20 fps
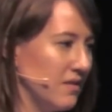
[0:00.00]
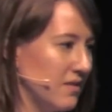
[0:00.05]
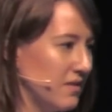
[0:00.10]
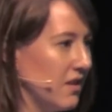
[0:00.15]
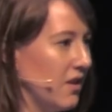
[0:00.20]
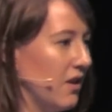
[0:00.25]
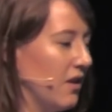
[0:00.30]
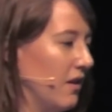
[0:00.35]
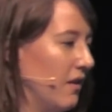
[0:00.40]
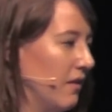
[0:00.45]

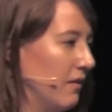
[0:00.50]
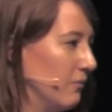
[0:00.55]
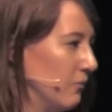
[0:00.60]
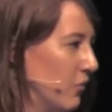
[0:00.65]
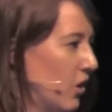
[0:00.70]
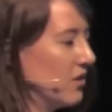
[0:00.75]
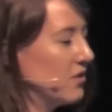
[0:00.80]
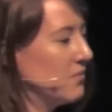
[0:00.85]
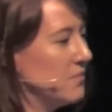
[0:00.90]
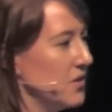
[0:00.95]
So
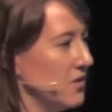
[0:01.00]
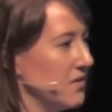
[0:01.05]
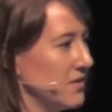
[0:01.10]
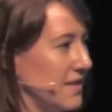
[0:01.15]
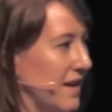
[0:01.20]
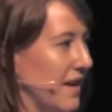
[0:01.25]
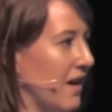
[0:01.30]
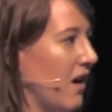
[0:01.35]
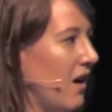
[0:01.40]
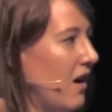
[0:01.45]
one computer
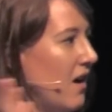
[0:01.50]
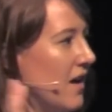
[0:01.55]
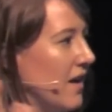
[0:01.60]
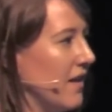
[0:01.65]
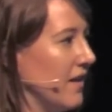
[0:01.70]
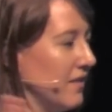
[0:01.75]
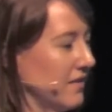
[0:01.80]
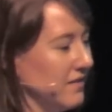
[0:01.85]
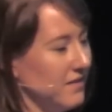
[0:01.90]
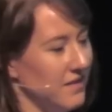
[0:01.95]
say
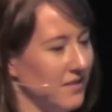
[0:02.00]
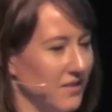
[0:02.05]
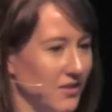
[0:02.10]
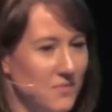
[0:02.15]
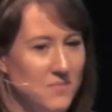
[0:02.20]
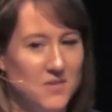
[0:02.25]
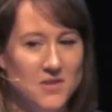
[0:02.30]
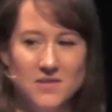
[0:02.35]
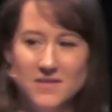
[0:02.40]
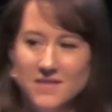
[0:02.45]
hi, and the other
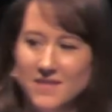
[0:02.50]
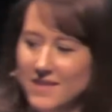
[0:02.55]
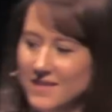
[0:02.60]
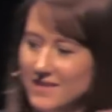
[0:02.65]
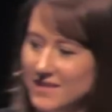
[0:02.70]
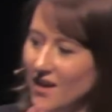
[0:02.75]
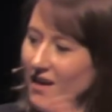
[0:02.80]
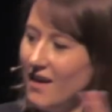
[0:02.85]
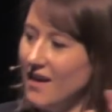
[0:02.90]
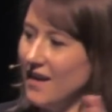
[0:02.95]
computer
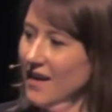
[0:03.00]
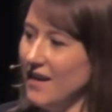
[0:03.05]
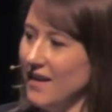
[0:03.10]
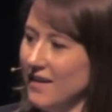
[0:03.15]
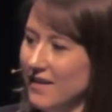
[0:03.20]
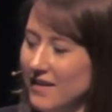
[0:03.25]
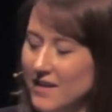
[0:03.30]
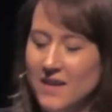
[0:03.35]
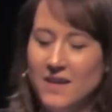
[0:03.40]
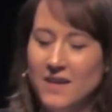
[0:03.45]
says hi.